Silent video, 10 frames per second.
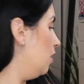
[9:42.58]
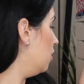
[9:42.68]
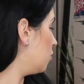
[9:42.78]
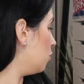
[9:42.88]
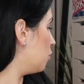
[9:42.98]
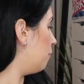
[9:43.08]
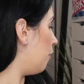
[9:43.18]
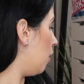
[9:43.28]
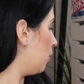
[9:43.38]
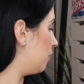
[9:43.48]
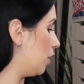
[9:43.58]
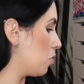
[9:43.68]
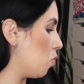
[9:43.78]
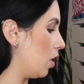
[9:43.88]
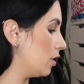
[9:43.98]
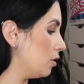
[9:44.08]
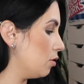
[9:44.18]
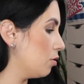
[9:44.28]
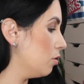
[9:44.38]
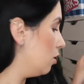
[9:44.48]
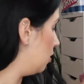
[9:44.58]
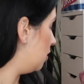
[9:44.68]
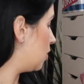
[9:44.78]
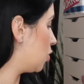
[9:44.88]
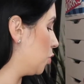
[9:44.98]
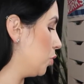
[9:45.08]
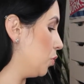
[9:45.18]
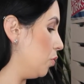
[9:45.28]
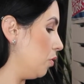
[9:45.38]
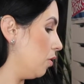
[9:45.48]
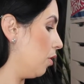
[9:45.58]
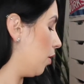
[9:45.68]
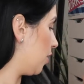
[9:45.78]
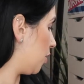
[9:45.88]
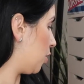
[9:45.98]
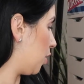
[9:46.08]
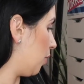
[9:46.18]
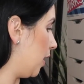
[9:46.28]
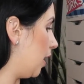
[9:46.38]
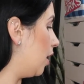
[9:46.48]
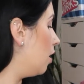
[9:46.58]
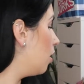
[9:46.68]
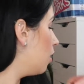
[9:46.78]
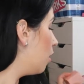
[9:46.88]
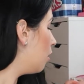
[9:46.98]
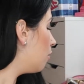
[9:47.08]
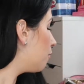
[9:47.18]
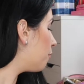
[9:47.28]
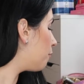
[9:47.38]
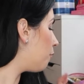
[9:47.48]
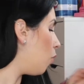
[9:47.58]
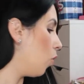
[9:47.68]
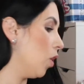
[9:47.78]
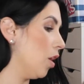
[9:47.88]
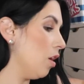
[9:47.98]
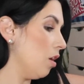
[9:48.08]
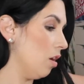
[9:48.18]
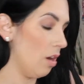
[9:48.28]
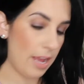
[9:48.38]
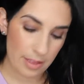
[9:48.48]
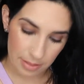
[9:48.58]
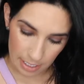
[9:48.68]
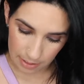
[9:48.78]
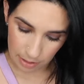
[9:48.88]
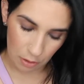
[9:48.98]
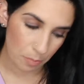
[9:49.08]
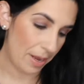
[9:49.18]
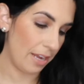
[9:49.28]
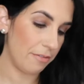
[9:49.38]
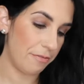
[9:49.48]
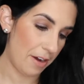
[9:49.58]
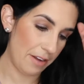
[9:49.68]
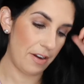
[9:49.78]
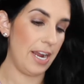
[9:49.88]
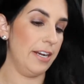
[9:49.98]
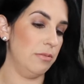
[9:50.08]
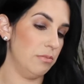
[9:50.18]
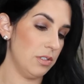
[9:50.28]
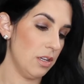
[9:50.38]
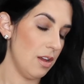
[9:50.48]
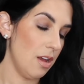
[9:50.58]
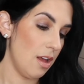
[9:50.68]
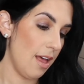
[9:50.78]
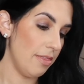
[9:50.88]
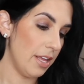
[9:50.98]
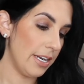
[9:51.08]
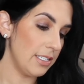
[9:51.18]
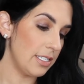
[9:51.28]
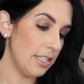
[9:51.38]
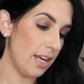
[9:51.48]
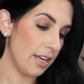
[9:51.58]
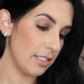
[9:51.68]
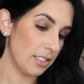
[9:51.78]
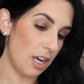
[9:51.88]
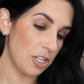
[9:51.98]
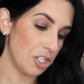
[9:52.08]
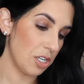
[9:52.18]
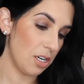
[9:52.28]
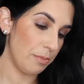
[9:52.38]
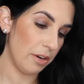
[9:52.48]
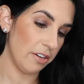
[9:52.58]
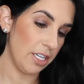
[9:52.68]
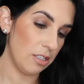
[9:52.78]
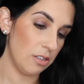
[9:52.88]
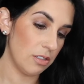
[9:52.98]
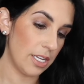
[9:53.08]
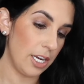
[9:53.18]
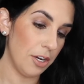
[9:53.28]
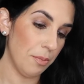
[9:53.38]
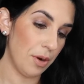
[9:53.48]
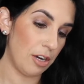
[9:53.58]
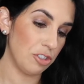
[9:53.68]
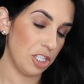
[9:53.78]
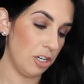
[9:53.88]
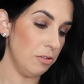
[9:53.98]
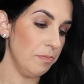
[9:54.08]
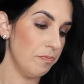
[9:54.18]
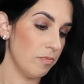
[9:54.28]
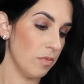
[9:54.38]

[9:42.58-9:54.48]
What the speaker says: So far we've done 1, 2, 3, 4, and then the little bag 5 items. And then I see the Anastasia Beverly Hills Clear Brow Gel.